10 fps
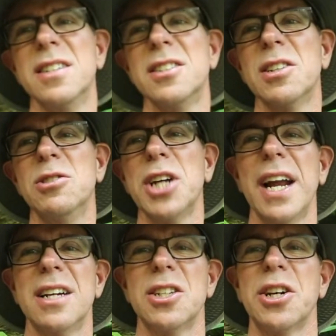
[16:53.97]
So
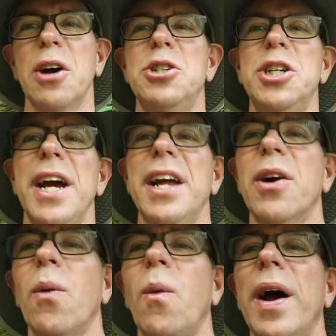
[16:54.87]
Jan is negotiating
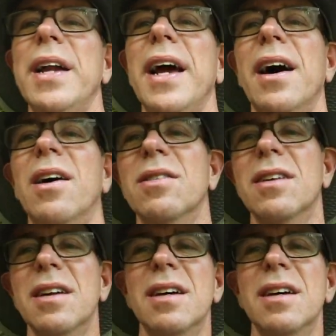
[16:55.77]
her way down